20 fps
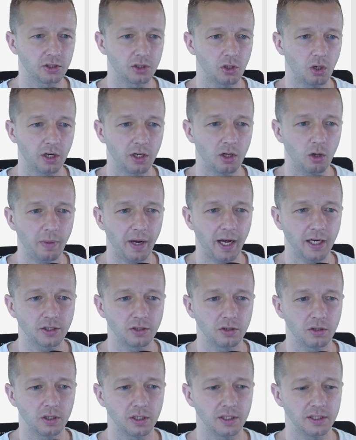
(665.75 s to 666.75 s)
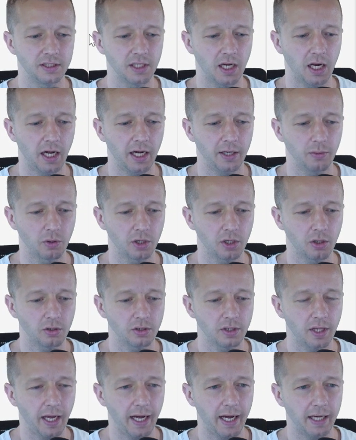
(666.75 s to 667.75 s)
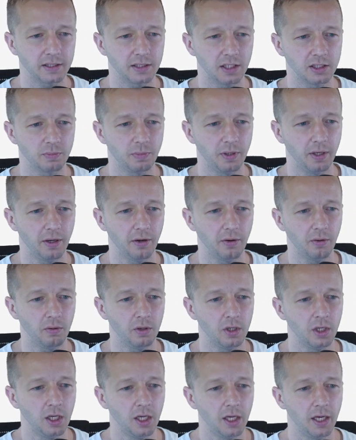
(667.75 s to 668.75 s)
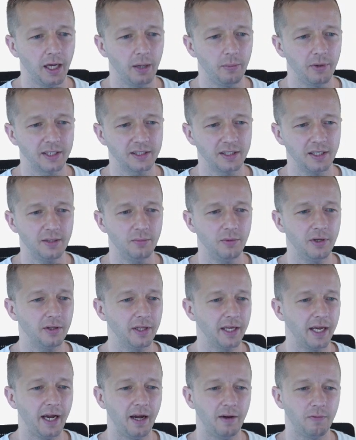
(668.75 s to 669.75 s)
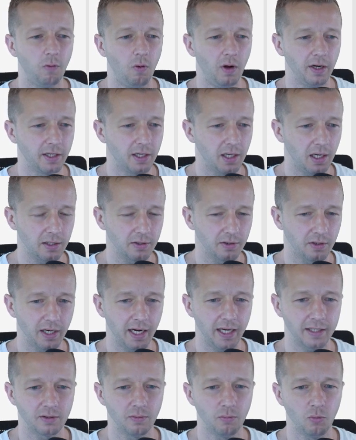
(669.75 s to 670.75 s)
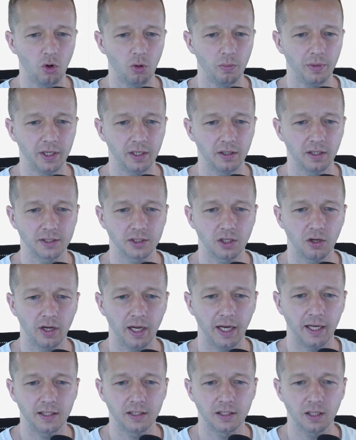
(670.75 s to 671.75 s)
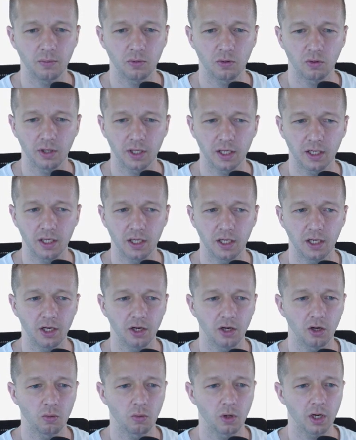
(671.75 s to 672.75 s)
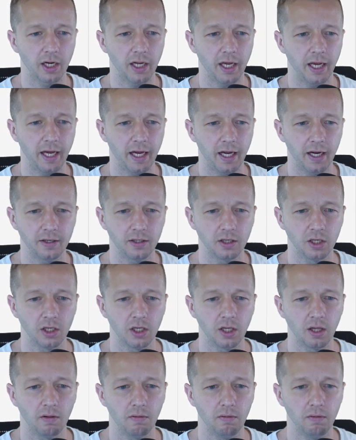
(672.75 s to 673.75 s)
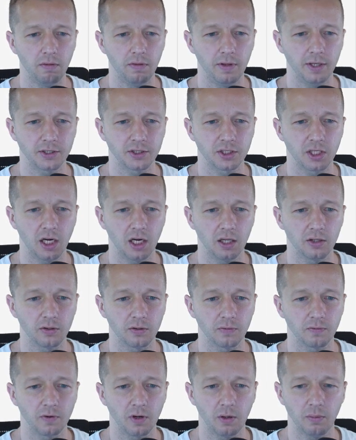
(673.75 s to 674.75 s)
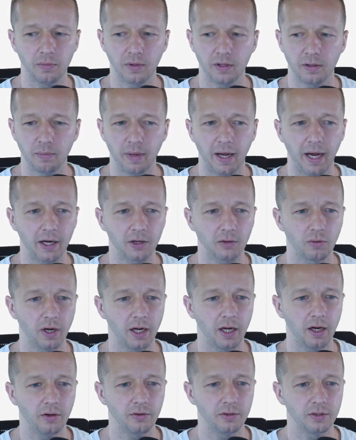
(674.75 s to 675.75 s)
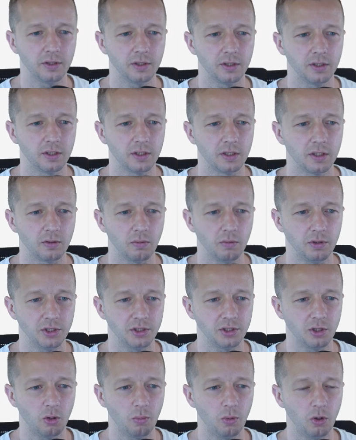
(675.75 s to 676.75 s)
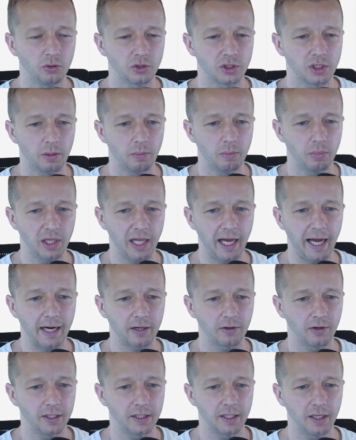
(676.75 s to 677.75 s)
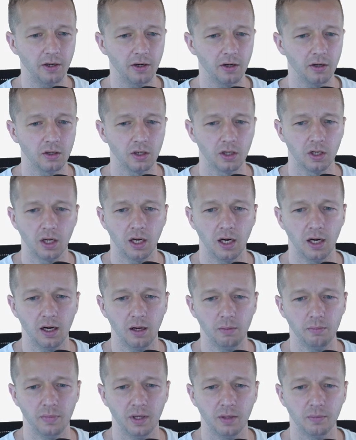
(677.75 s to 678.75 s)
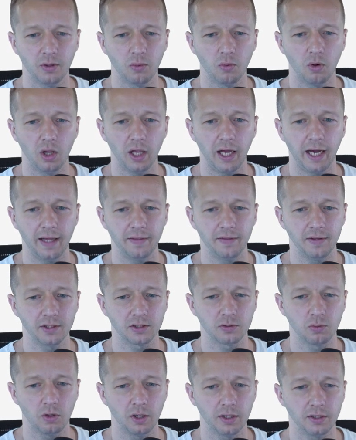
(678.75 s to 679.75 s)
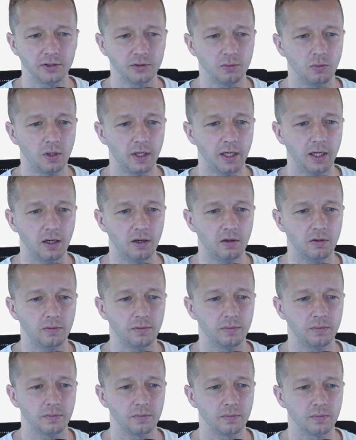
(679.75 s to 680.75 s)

So I'm going to go back to our design. We're going to go to the assets panel and we can see we only have one color at the moment. Let's go ahead and double click into here. We're going to add this color from the background, which is almost a black right there. Um, maybe we'll add this one as well.